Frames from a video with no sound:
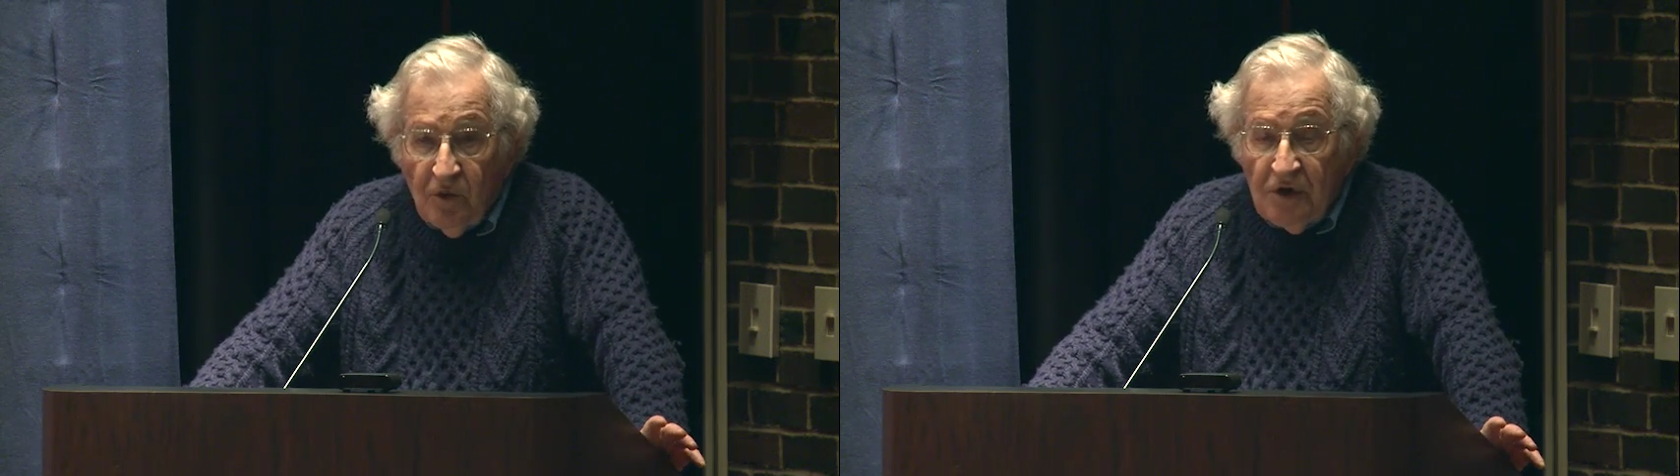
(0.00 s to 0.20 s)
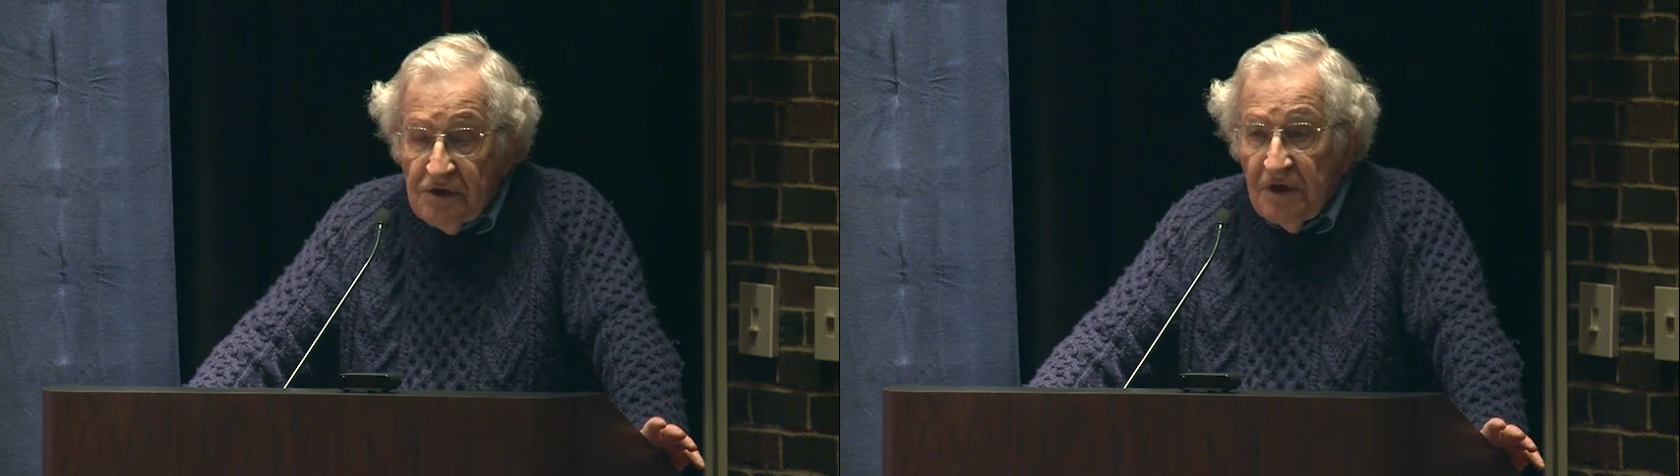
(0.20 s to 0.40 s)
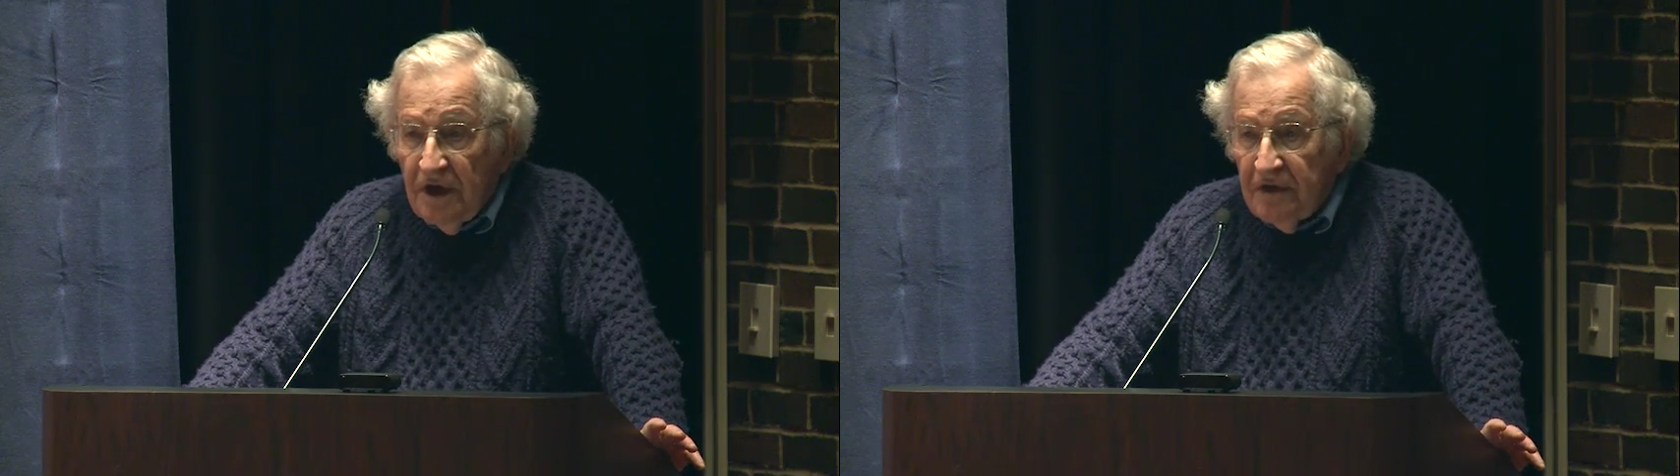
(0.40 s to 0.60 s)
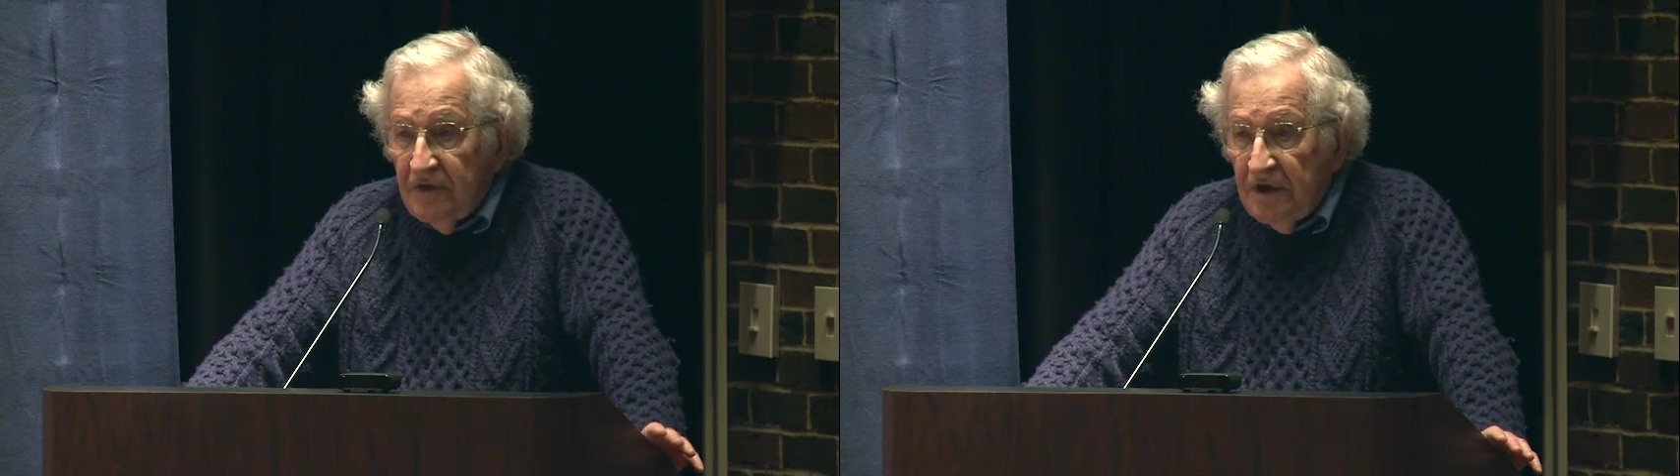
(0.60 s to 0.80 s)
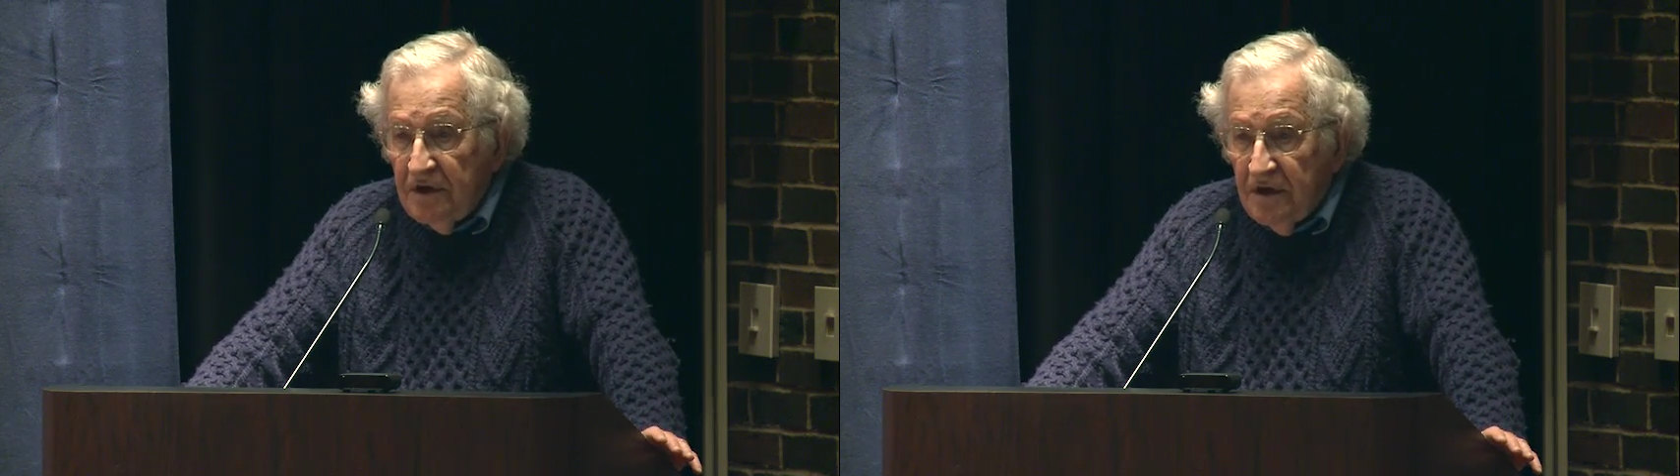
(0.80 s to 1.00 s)
wasn't like
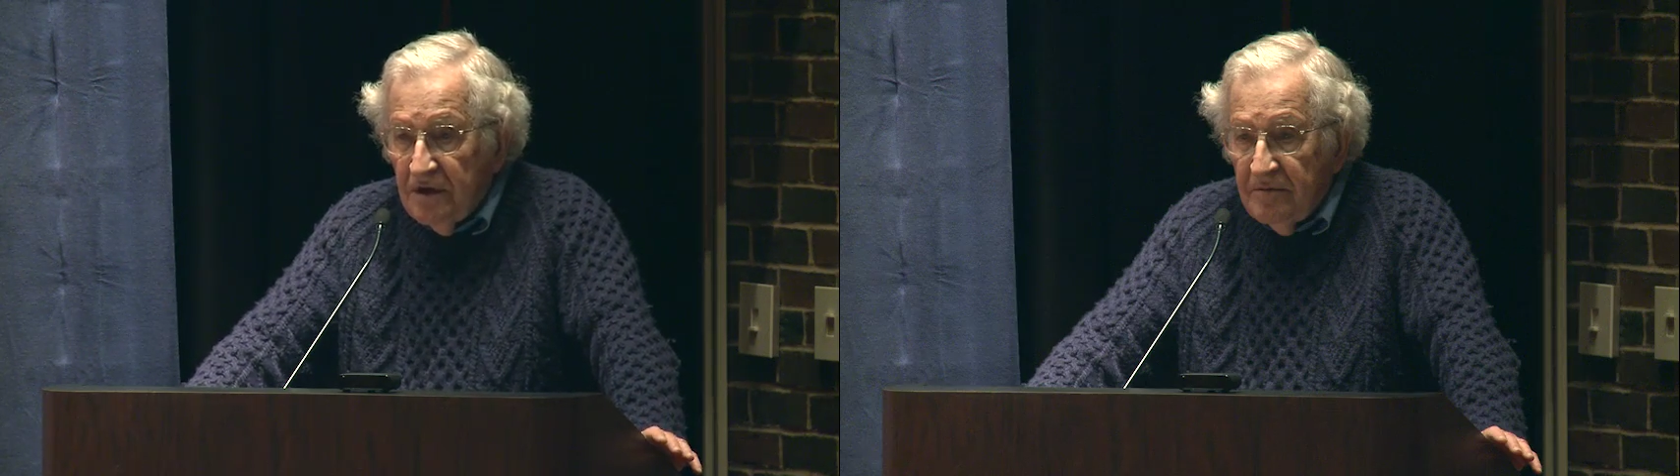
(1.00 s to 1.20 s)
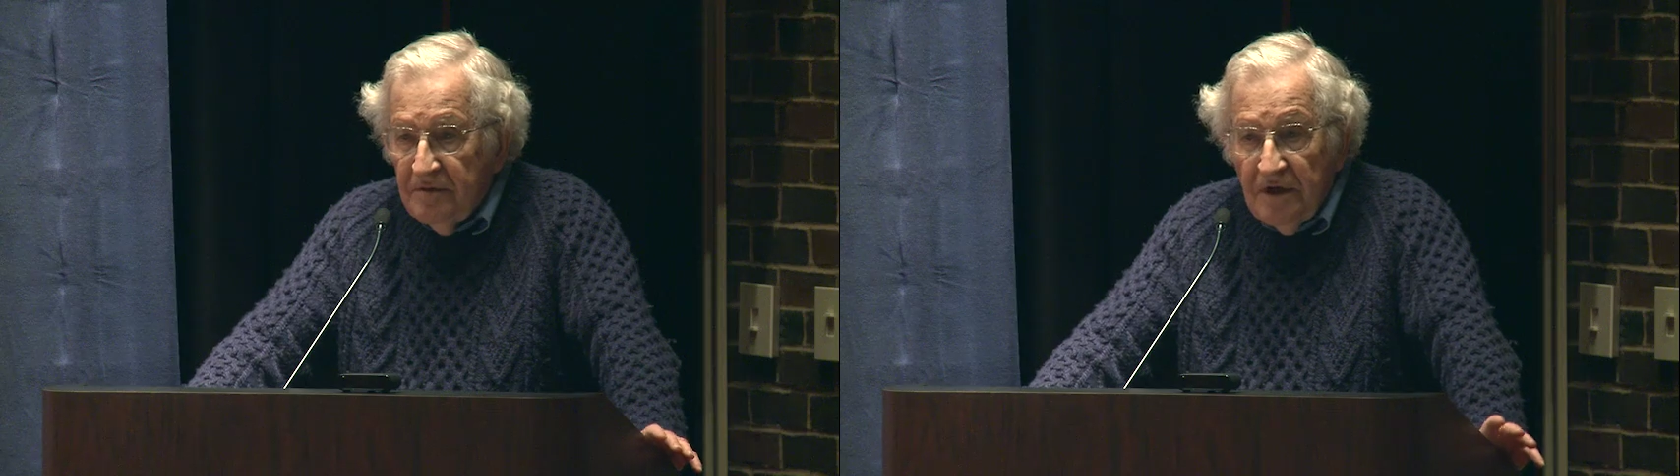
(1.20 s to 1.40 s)
Vietnam,